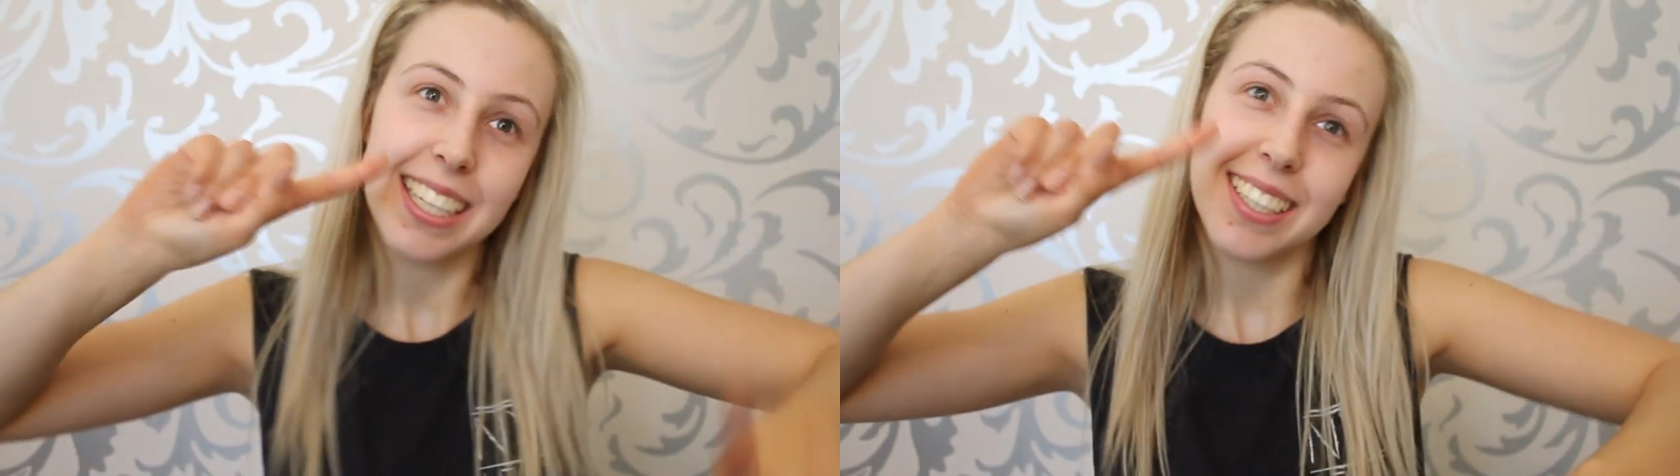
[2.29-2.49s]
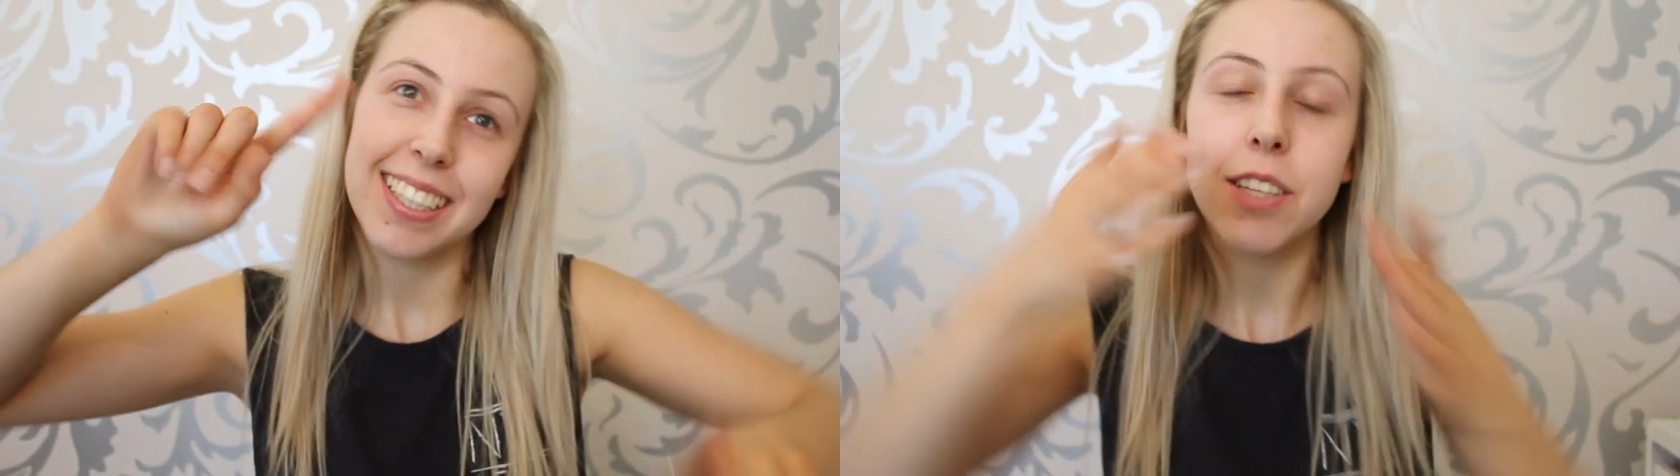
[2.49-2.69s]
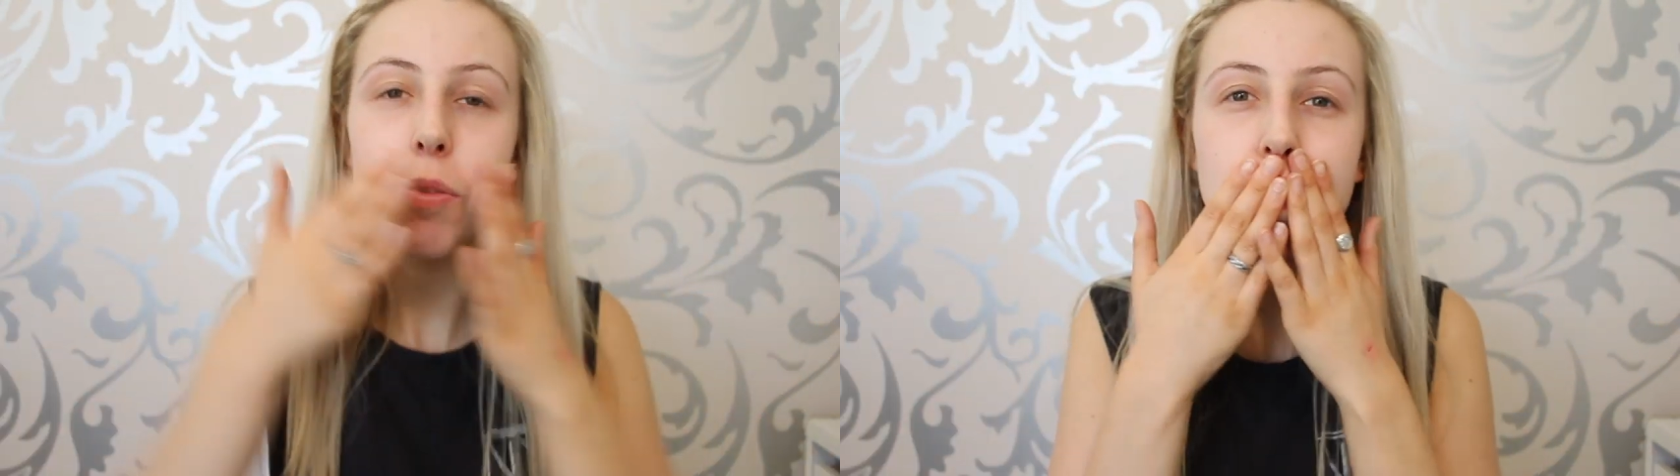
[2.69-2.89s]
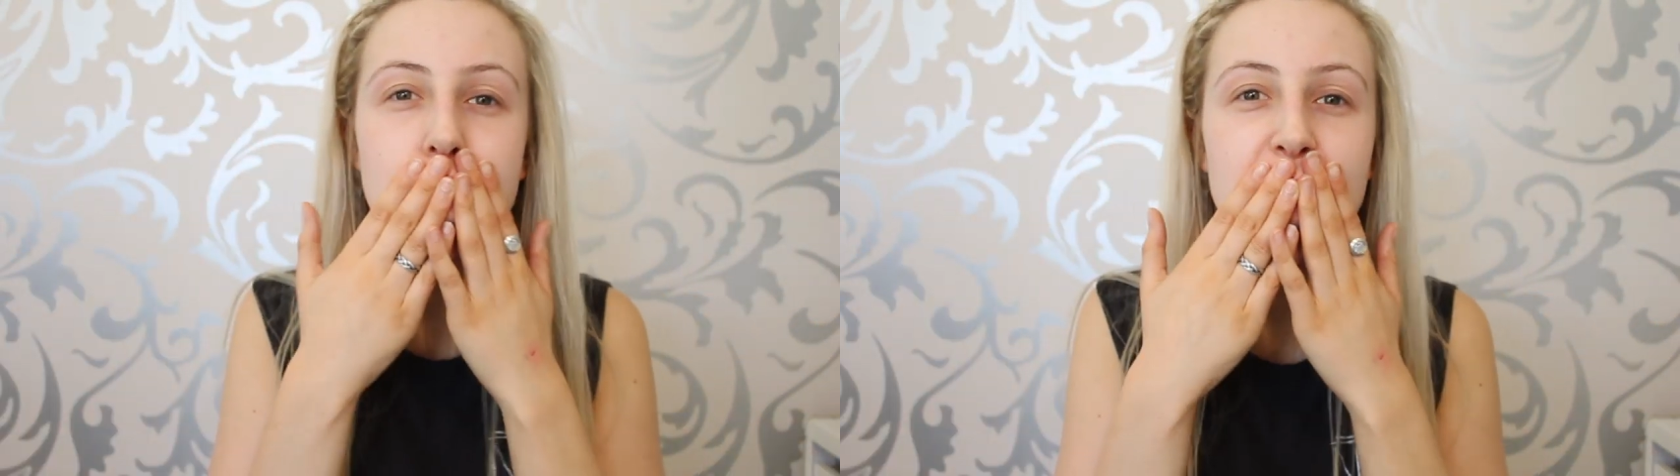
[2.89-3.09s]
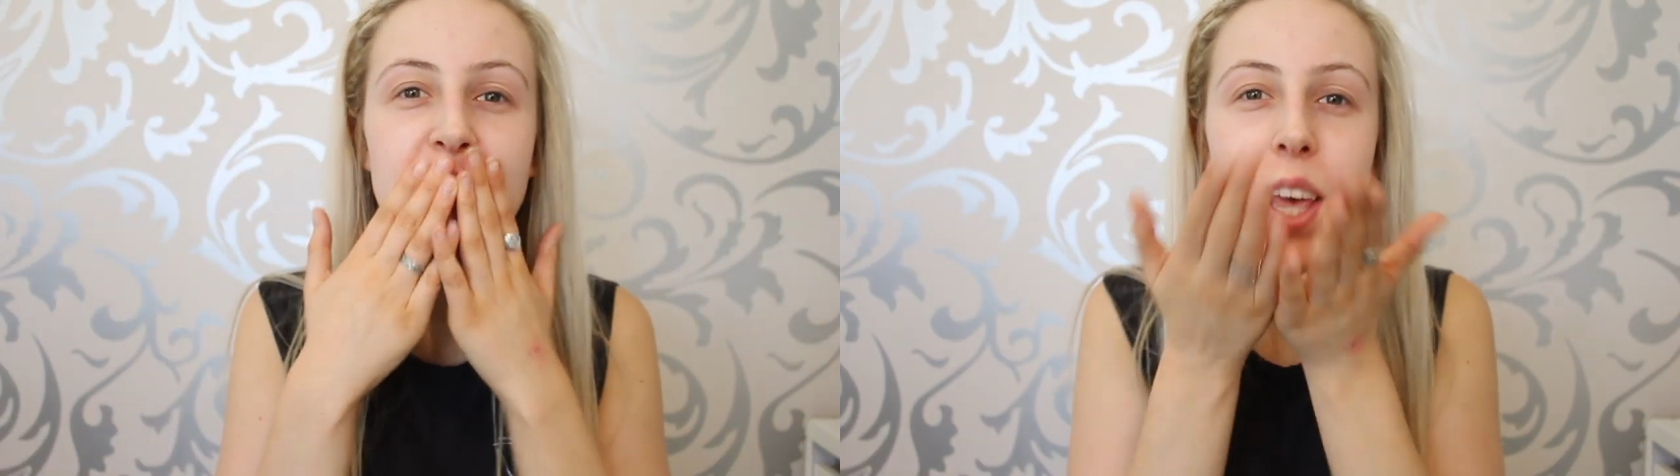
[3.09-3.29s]
This is
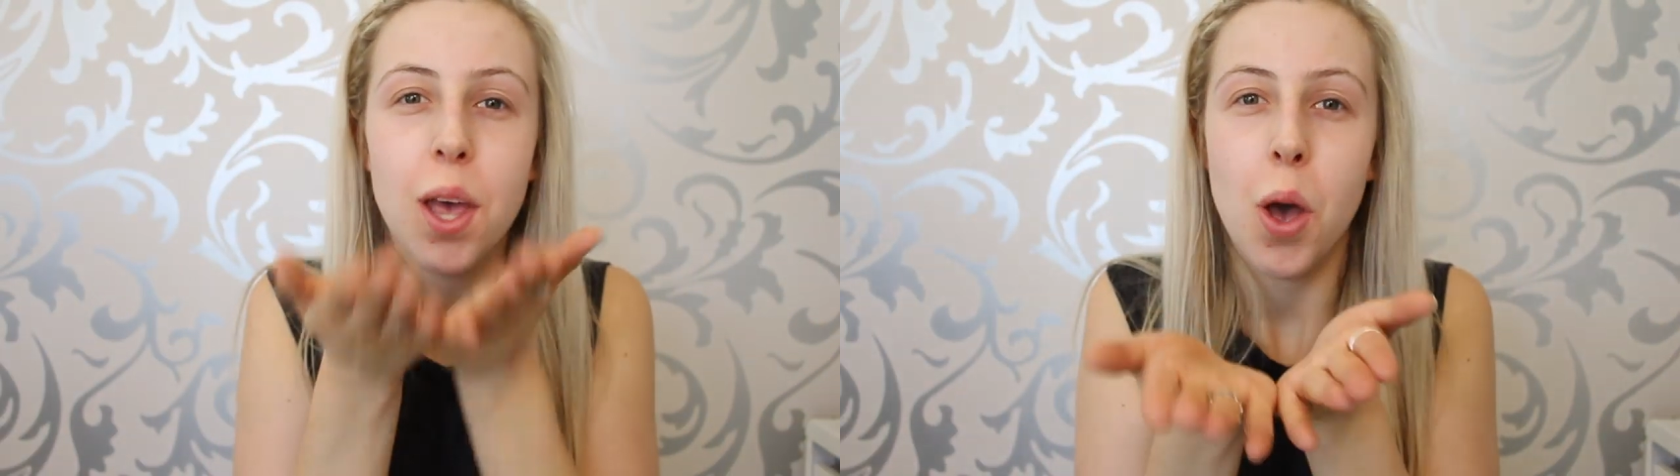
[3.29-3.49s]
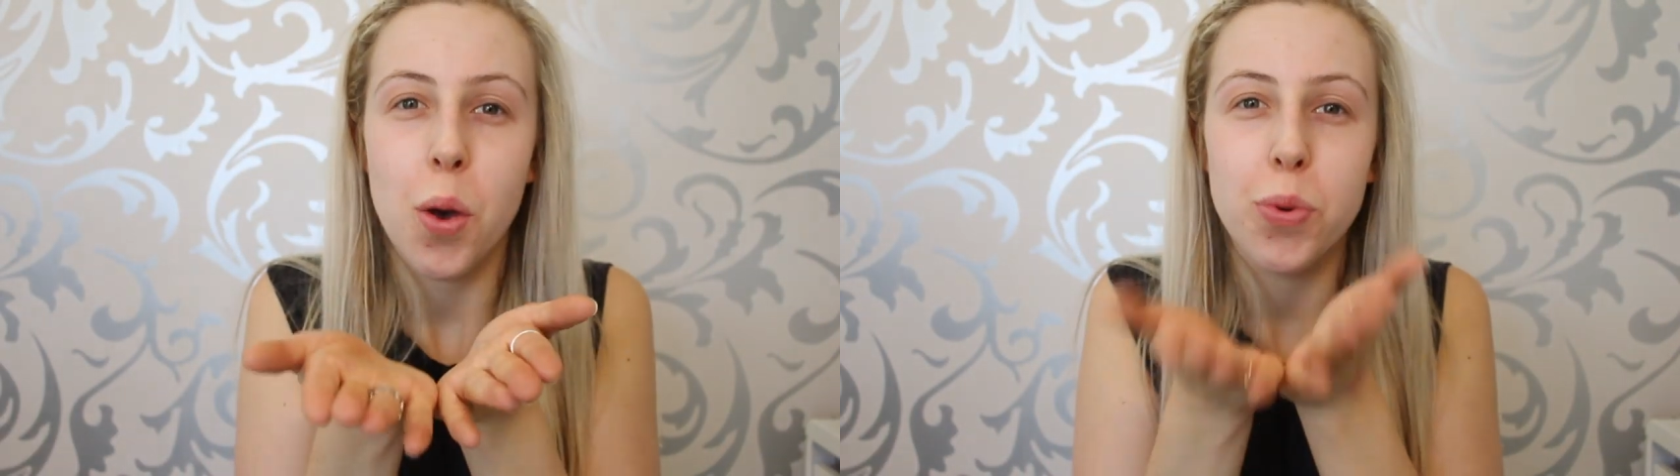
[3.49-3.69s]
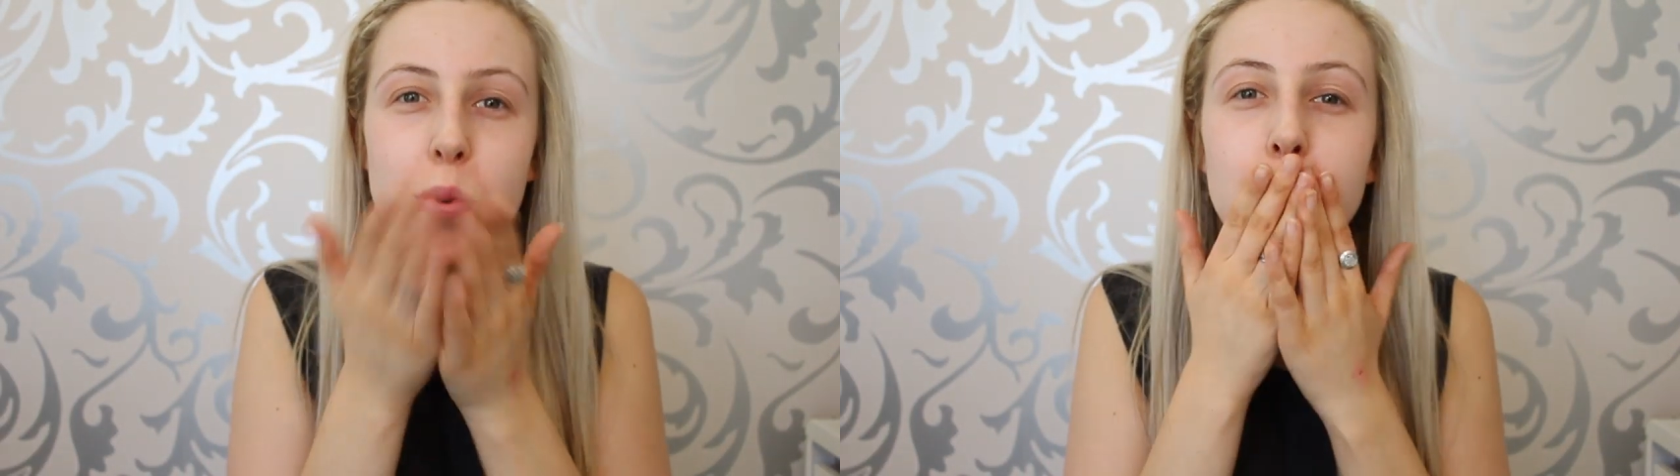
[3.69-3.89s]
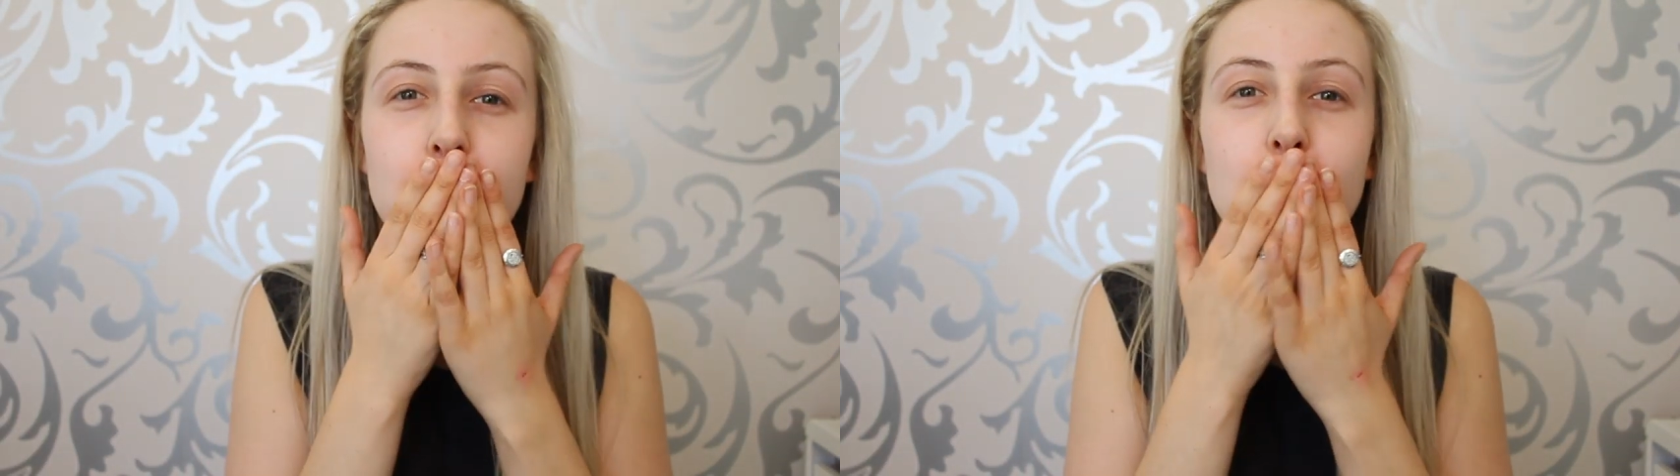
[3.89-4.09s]
my golden smoky